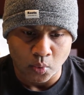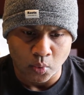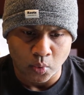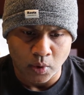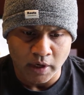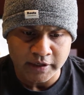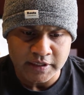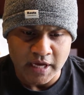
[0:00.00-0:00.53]

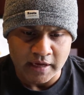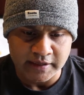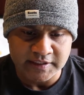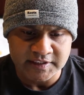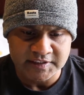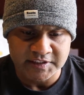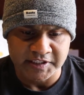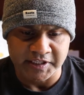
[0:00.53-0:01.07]
what
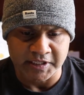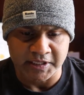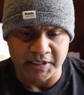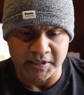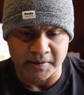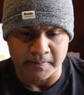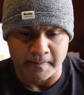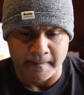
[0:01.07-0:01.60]
is
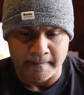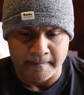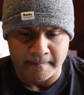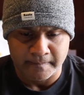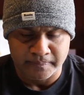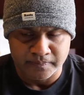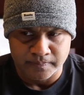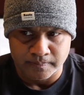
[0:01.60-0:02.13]
the
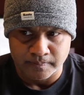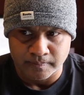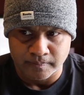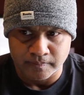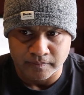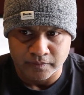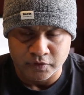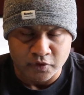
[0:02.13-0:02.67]

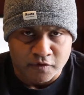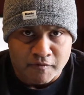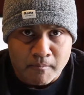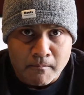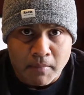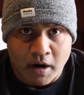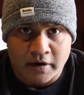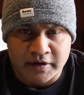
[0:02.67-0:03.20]
sort of
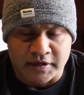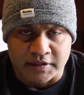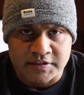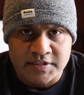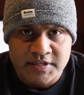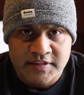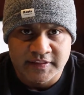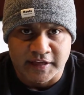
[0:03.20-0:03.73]

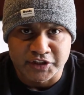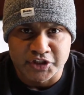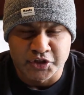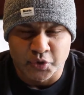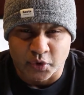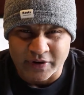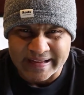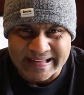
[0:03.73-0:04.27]
market that
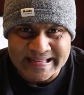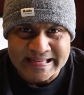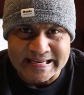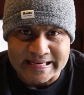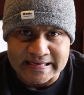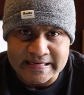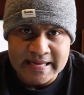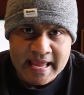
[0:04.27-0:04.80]
you're
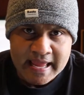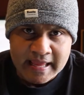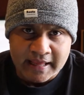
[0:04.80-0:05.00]
in,